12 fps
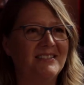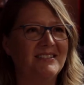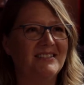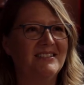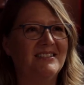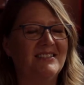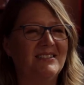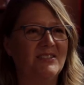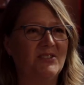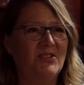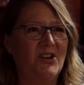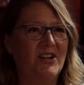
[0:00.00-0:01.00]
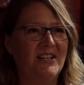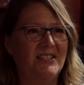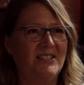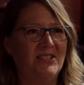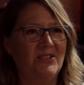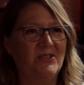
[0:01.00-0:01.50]
yeah, Starting
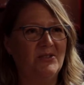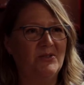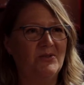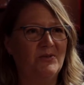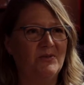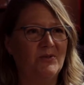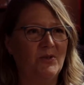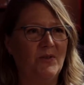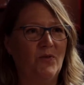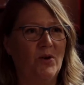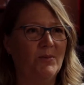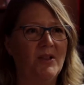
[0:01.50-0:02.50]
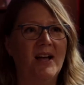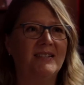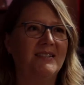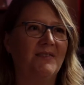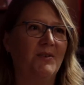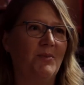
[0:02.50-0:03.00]
to sort of
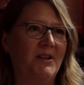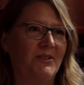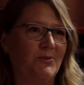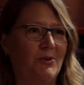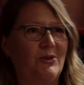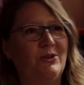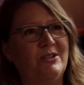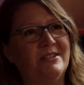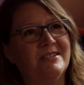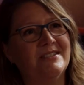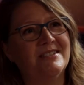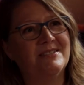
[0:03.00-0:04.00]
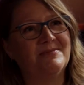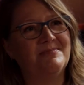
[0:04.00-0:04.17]
formalize everybody's roles.